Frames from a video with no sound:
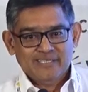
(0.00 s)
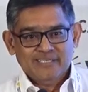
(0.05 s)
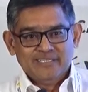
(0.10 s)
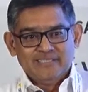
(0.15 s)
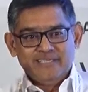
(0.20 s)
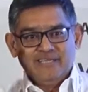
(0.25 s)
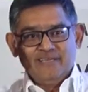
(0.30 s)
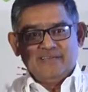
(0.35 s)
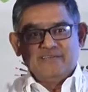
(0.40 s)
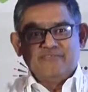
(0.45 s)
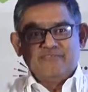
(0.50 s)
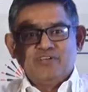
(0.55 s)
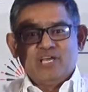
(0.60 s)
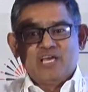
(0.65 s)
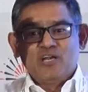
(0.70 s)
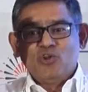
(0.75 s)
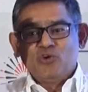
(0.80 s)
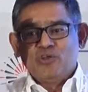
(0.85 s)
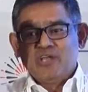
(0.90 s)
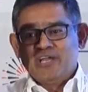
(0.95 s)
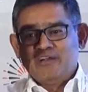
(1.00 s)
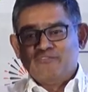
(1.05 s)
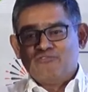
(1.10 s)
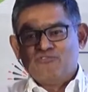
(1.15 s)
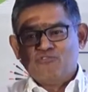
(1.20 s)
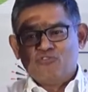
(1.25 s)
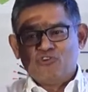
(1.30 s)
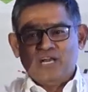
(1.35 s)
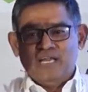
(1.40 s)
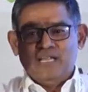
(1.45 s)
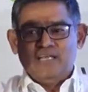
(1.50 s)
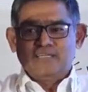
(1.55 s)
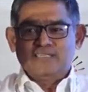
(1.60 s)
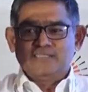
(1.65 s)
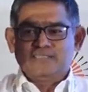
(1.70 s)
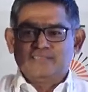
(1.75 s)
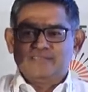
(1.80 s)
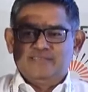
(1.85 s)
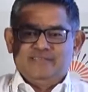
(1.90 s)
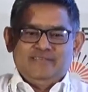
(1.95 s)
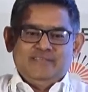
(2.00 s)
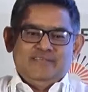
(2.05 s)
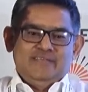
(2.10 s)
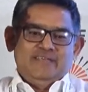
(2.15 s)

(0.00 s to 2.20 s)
See, are looking at 4 layers.